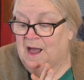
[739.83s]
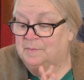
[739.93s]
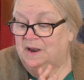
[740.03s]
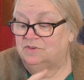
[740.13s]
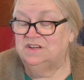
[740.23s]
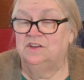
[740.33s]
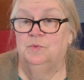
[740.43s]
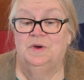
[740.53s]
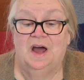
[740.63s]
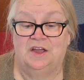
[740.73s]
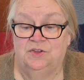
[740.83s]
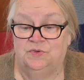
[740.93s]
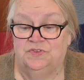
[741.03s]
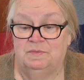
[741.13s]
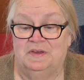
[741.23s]
But I'll tell you what I
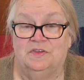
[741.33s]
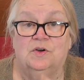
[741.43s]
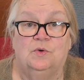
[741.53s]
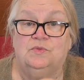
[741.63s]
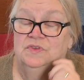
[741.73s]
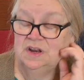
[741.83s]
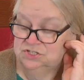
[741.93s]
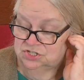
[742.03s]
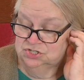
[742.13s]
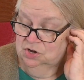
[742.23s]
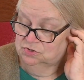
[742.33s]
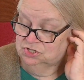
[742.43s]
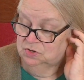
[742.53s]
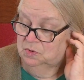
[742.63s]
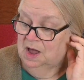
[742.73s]
used to make the cones that I just showed
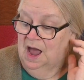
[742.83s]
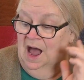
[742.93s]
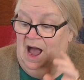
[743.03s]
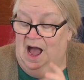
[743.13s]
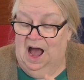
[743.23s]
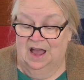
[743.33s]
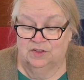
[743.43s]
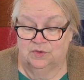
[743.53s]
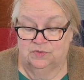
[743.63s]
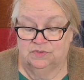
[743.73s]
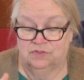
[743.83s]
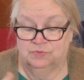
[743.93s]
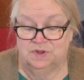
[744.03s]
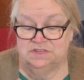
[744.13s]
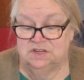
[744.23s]
you. I used
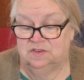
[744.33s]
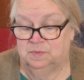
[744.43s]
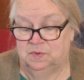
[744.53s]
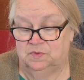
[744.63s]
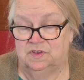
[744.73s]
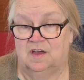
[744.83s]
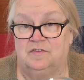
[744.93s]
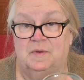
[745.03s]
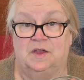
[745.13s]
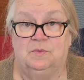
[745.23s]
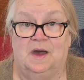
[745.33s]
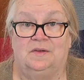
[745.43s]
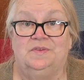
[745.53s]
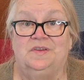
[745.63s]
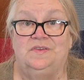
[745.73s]
3 teaspoons of my
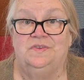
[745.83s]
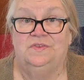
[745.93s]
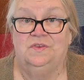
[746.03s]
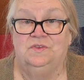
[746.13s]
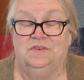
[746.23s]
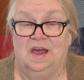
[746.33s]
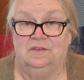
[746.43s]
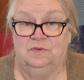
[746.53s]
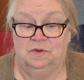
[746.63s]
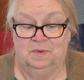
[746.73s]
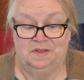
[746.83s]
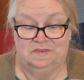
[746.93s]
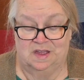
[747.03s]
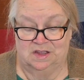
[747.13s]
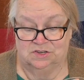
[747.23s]
ground California white
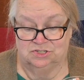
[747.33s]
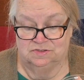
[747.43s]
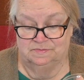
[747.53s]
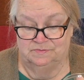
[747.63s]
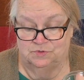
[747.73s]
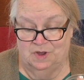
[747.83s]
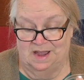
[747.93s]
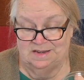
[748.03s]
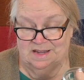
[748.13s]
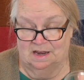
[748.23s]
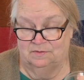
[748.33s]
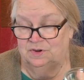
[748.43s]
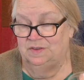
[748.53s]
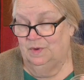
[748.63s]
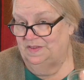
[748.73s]
sage, dried
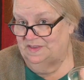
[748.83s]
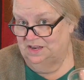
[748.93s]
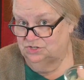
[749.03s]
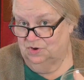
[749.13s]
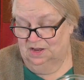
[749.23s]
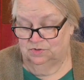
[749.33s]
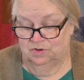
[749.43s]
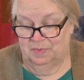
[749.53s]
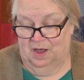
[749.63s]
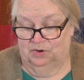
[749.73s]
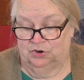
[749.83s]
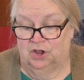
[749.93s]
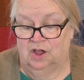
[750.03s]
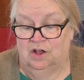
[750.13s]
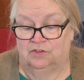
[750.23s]
California white sage, ground into powder,
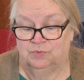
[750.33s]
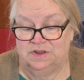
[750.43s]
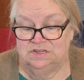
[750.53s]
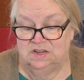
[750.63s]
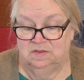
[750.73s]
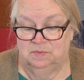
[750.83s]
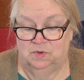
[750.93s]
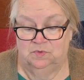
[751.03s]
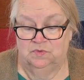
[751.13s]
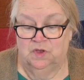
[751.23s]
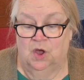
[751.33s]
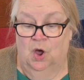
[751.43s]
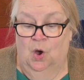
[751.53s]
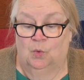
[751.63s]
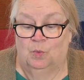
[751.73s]
3 teaspoons,
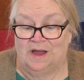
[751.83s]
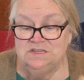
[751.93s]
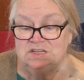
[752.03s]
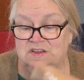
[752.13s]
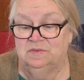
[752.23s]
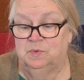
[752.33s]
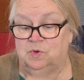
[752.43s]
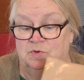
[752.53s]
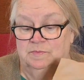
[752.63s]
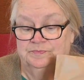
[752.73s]
1 teaspoon